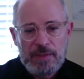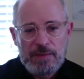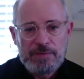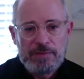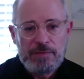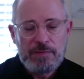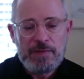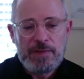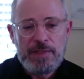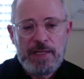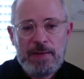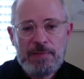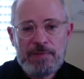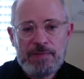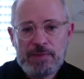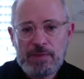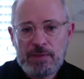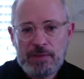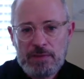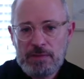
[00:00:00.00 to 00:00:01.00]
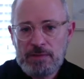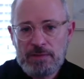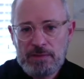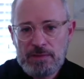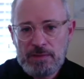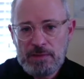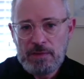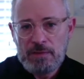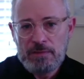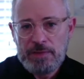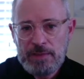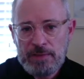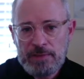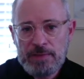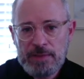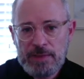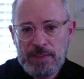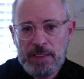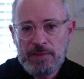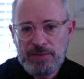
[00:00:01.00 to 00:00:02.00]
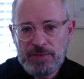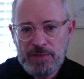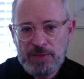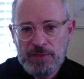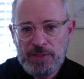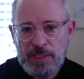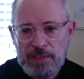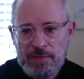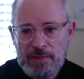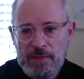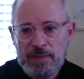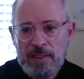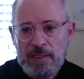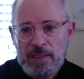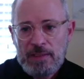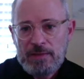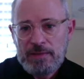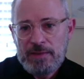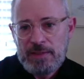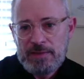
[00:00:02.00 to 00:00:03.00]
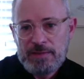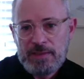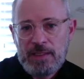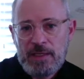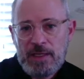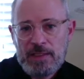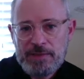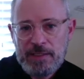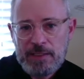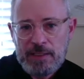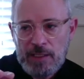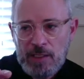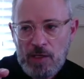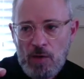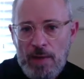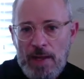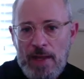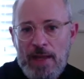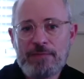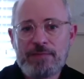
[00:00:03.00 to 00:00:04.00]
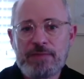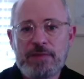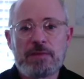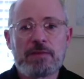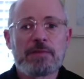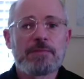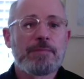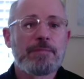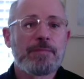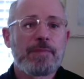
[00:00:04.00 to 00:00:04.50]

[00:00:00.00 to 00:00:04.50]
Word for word: So the names, you know, indicate, suggest that these are the guys that are going to go after